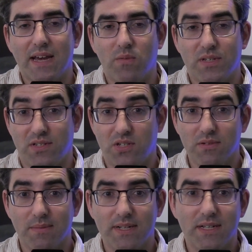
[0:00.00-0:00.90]
It was
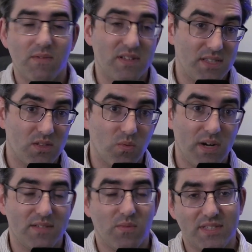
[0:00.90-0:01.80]
doable. It wasn't the
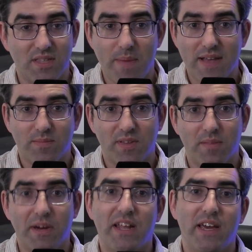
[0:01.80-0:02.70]
worst. It wasn't the best
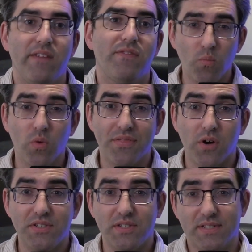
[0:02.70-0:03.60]
month of my life. One
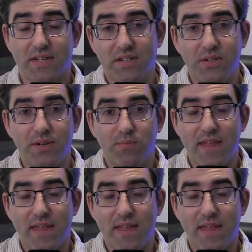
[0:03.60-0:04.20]
thought just to conclude